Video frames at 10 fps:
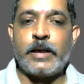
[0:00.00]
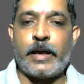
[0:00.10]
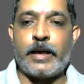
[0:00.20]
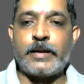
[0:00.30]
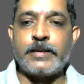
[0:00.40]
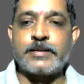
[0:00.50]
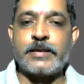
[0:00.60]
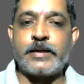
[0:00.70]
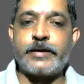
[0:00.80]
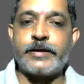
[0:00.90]
and is
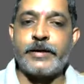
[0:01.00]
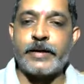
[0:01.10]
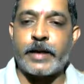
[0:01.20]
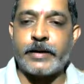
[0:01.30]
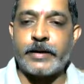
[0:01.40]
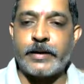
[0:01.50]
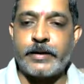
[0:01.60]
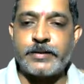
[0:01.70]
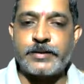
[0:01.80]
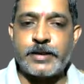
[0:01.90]
created in
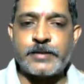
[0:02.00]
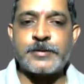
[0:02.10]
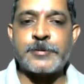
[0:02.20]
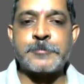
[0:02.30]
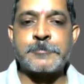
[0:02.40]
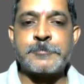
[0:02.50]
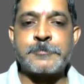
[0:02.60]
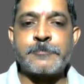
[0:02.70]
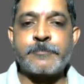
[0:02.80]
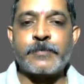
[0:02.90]
1986.
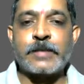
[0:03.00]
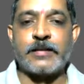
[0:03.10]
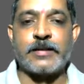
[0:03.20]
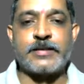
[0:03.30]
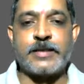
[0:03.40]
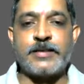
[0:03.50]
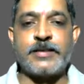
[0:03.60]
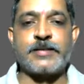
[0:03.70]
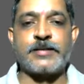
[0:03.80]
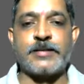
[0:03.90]
The
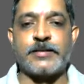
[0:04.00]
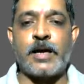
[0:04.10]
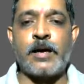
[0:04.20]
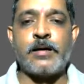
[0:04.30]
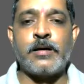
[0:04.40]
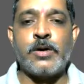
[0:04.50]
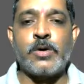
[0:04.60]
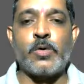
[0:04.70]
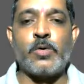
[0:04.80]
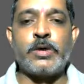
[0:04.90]
Sensex is the
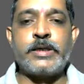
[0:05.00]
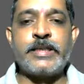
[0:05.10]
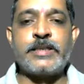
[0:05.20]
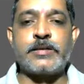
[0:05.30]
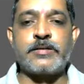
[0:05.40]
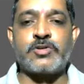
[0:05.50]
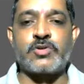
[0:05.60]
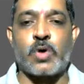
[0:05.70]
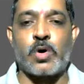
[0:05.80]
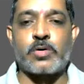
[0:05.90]
oldest
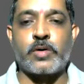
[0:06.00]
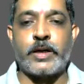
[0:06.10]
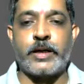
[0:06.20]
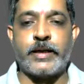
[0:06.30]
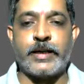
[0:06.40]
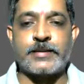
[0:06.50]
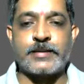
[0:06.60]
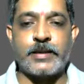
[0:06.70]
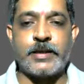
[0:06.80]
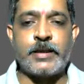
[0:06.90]
stock index
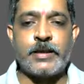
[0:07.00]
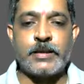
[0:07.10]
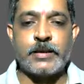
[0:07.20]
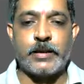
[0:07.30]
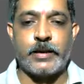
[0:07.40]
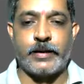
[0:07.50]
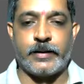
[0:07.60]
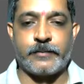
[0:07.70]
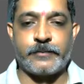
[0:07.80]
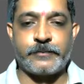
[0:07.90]
in India.